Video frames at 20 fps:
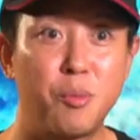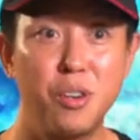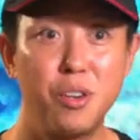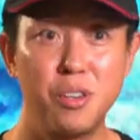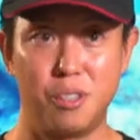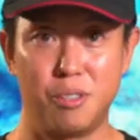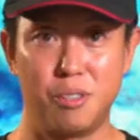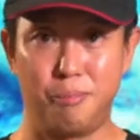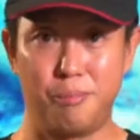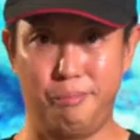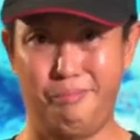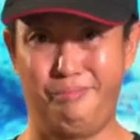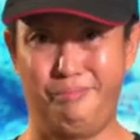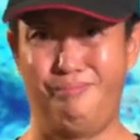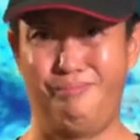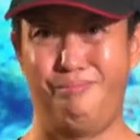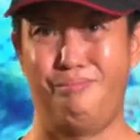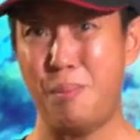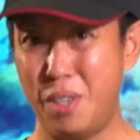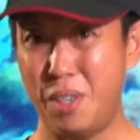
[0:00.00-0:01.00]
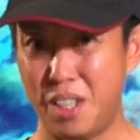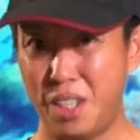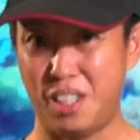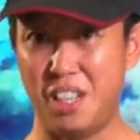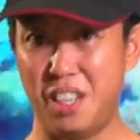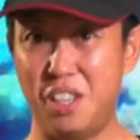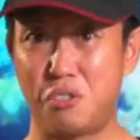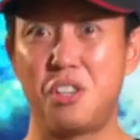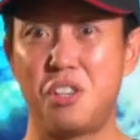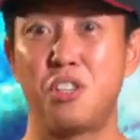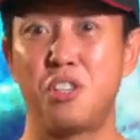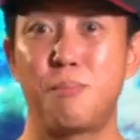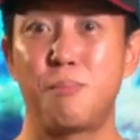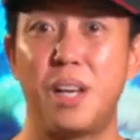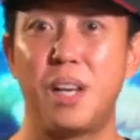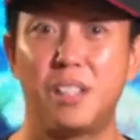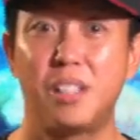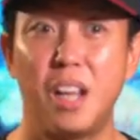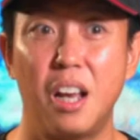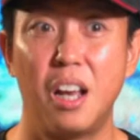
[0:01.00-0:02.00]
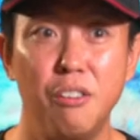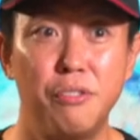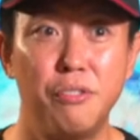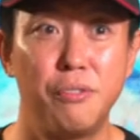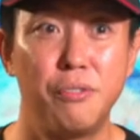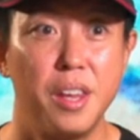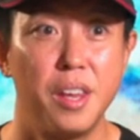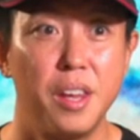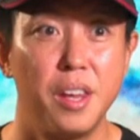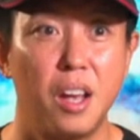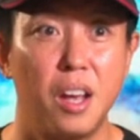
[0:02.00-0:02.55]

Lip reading: going to maybe just introduce myself.